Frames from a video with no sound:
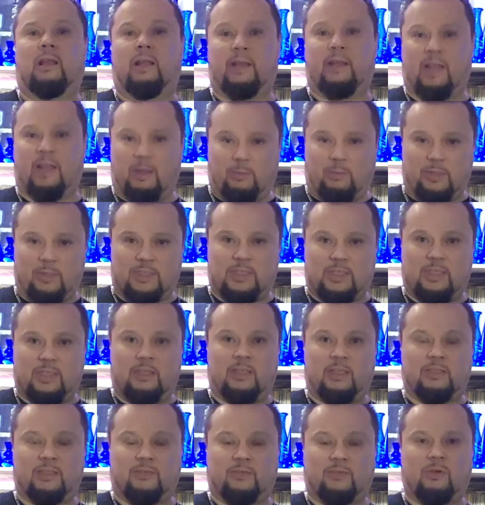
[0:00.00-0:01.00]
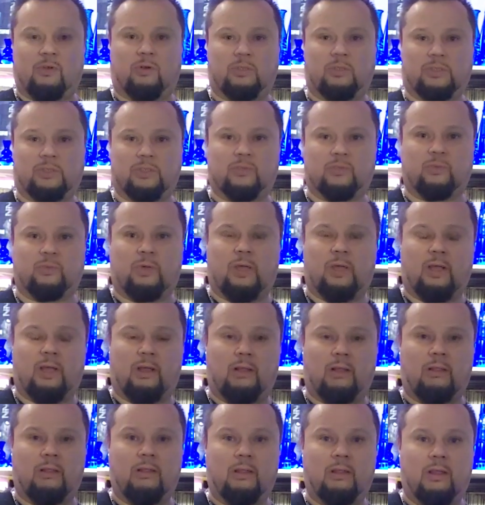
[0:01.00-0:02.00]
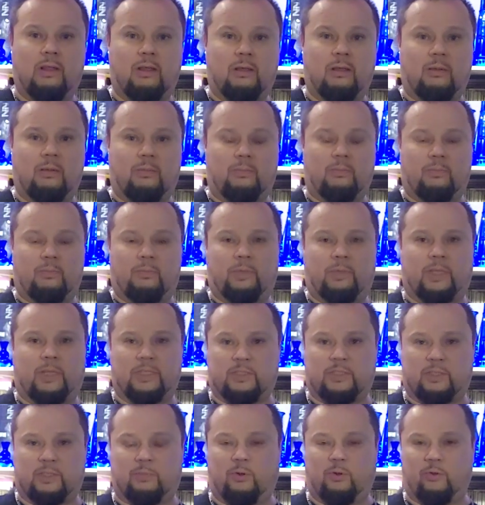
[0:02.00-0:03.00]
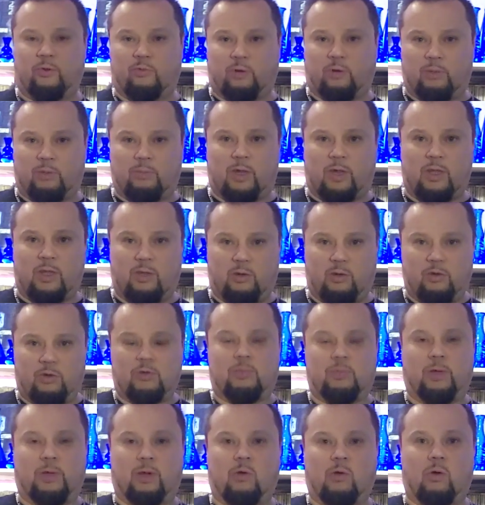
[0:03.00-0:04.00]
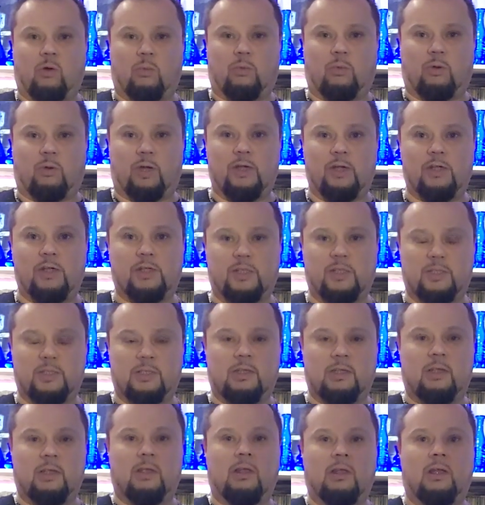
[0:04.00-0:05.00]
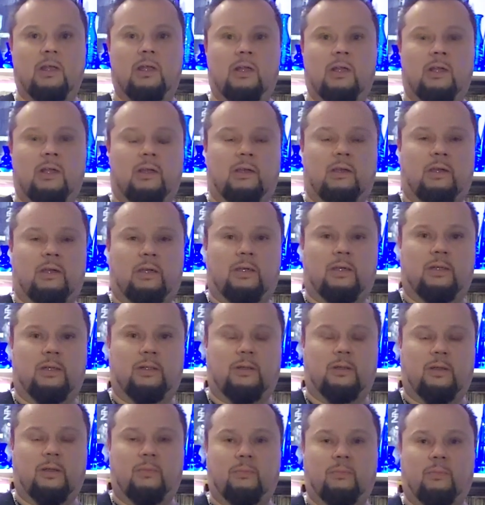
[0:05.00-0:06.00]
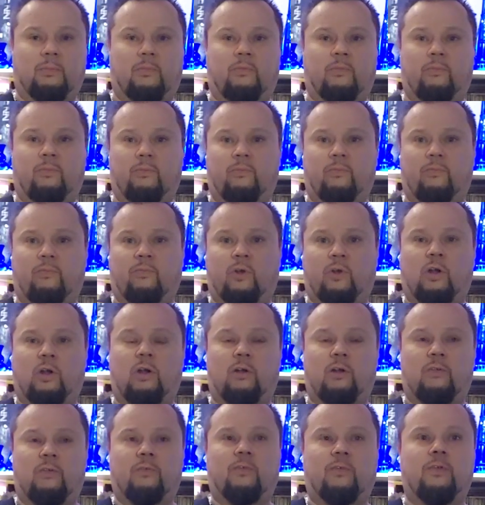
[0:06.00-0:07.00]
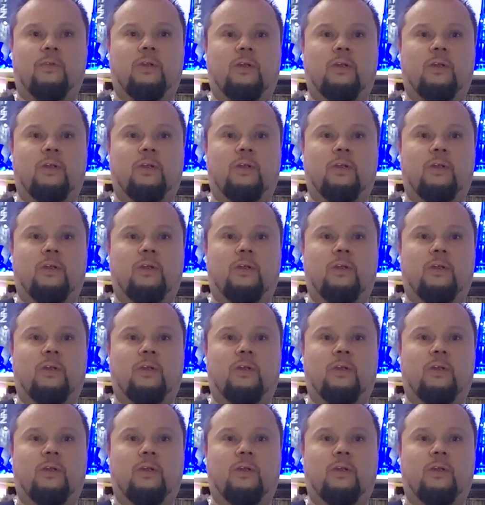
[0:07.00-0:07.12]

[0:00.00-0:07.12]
and A B C does, of course, as well, because they're both run by huge, big corporations. Uh, Verve